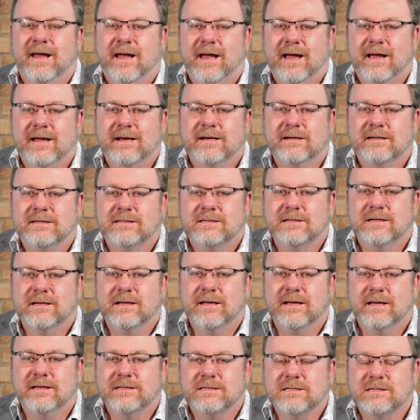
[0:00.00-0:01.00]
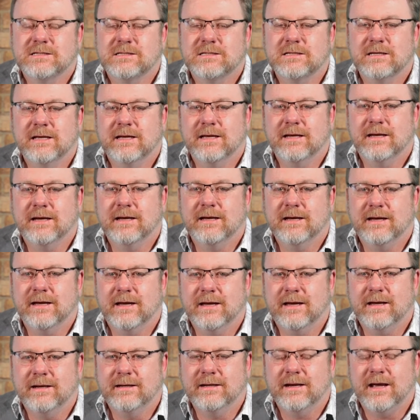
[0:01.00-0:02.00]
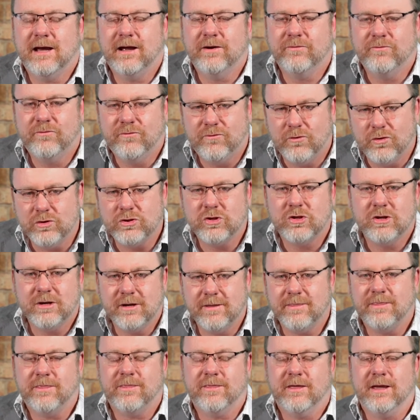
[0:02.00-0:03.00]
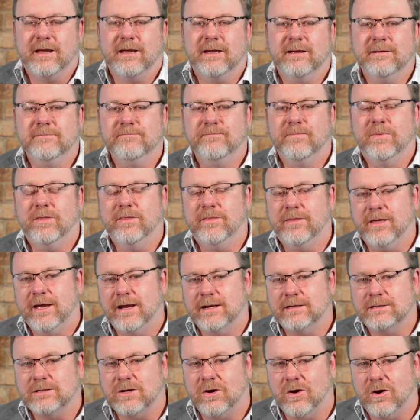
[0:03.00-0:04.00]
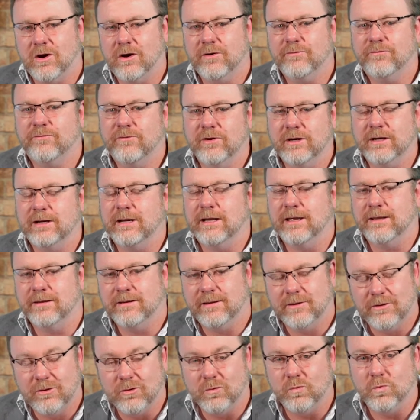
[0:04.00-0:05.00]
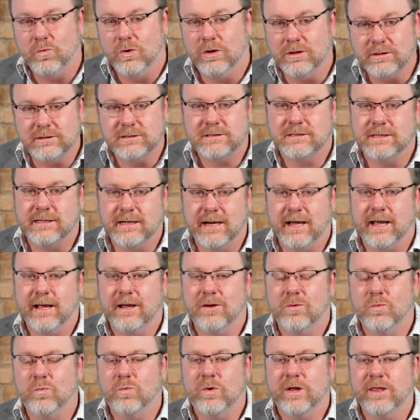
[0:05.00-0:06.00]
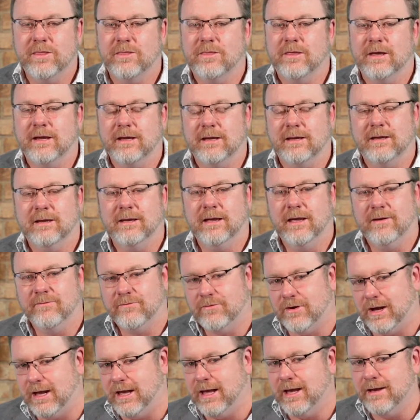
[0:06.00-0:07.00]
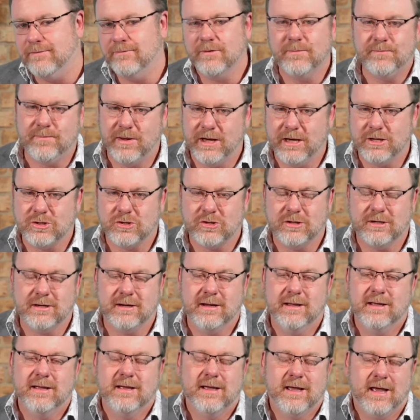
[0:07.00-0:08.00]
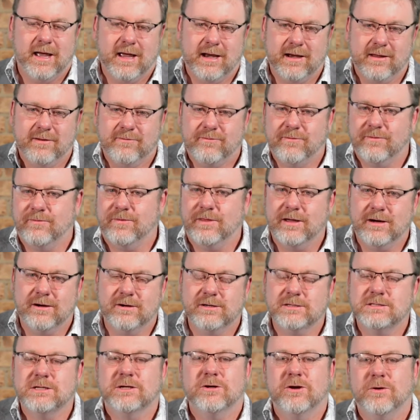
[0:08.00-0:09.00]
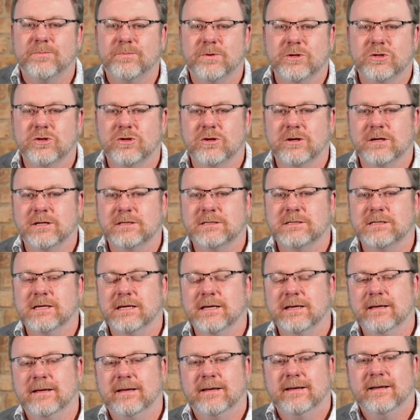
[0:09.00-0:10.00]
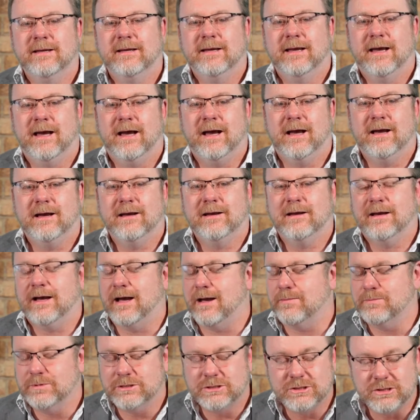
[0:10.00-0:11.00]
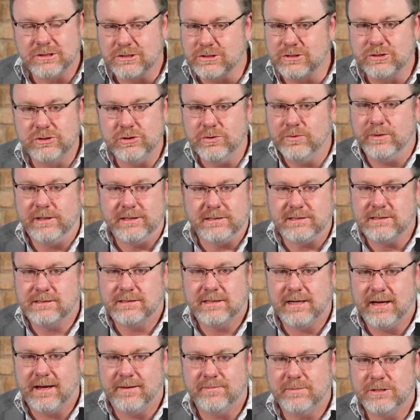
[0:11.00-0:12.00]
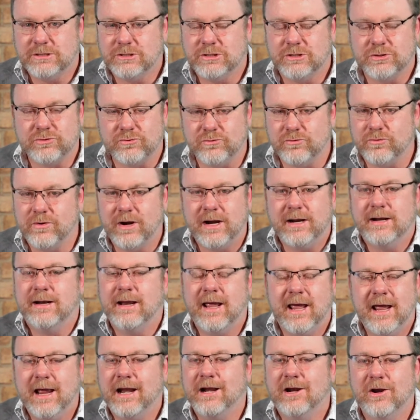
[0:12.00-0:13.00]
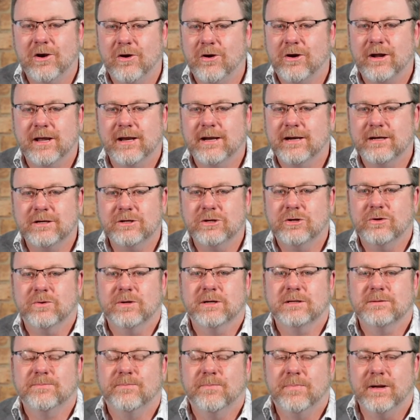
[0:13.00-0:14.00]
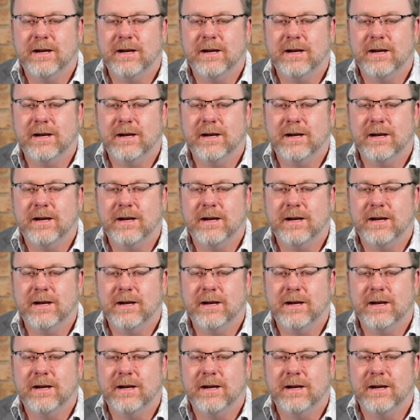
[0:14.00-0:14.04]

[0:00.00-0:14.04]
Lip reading: And it's an unfortunate thing that often in the world today, we think if I have a passion and if there is an opportunity, I must just do it. I must just run headlong in and do it.